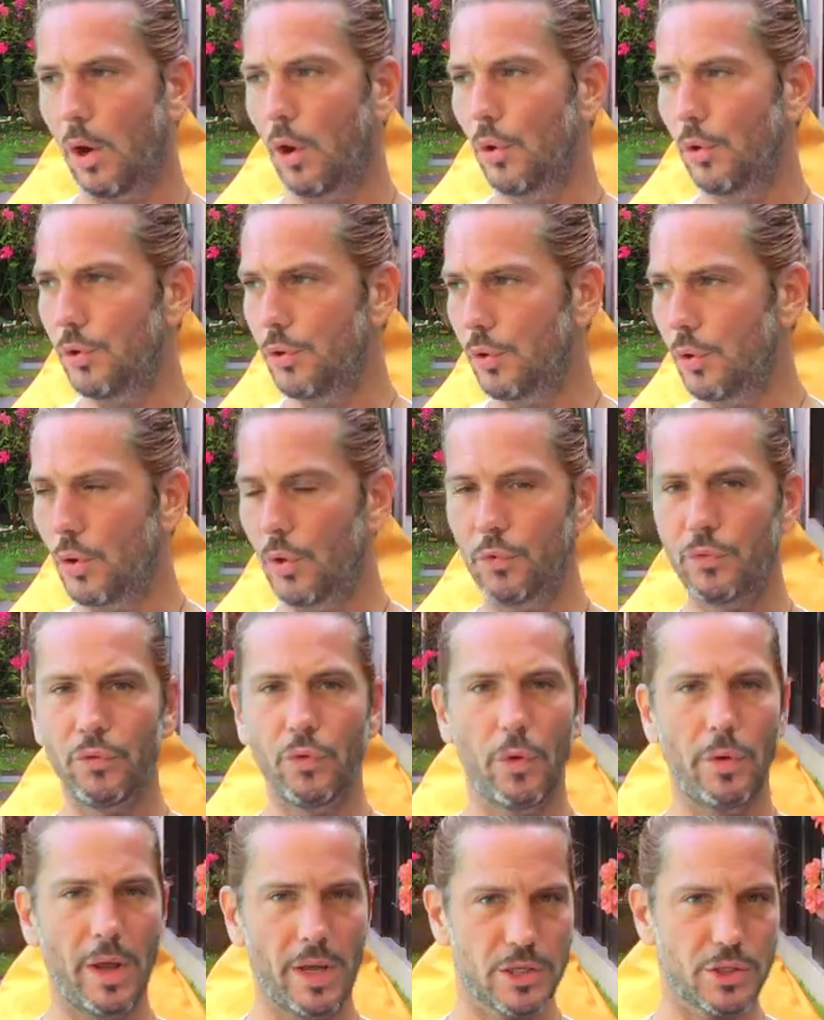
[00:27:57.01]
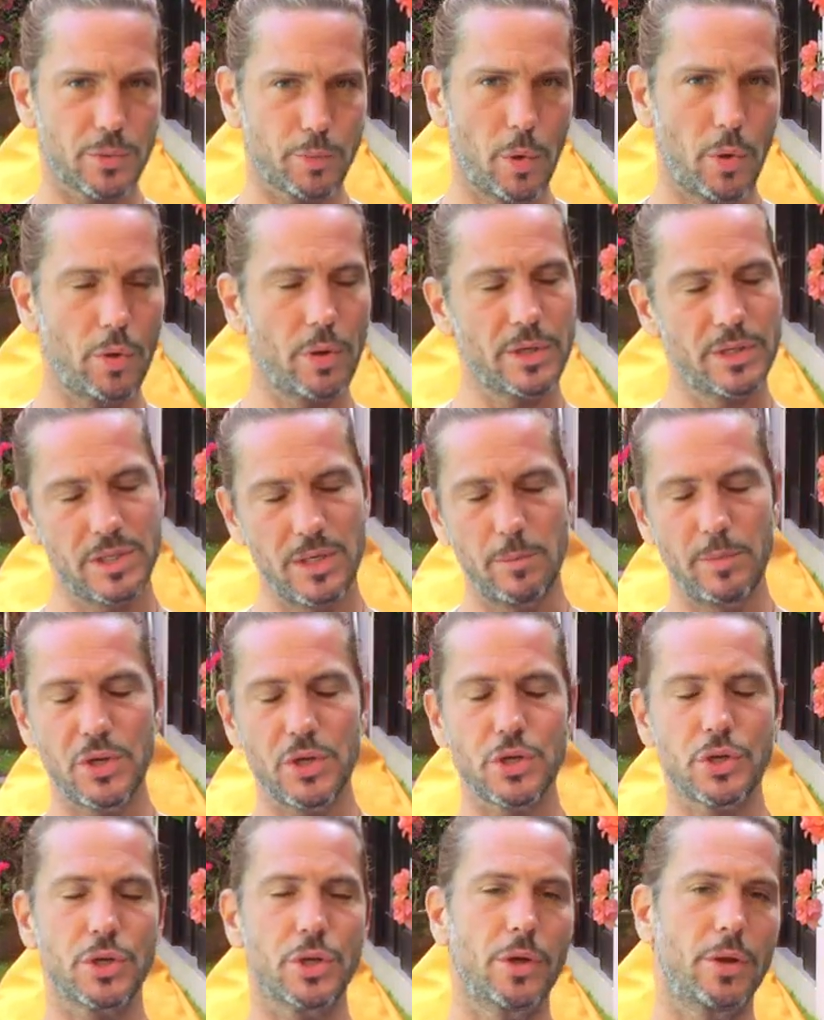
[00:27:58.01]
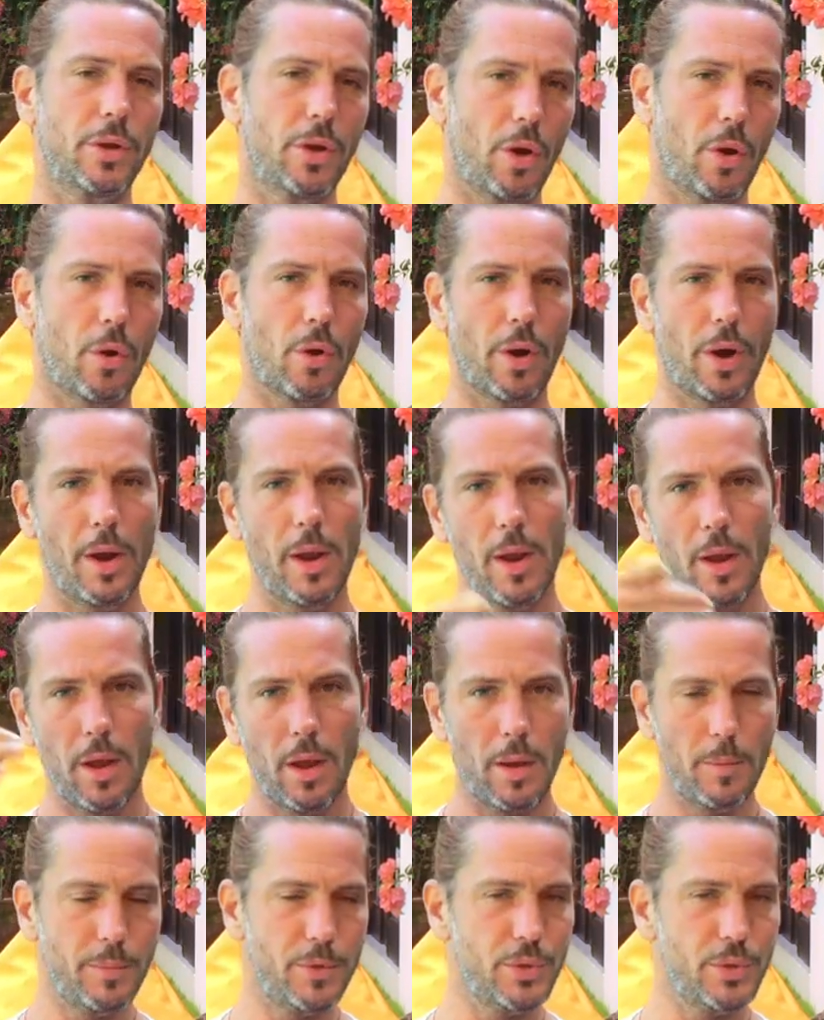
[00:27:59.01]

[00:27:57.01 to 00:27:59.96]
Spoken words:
or you go to an expo exhibition or a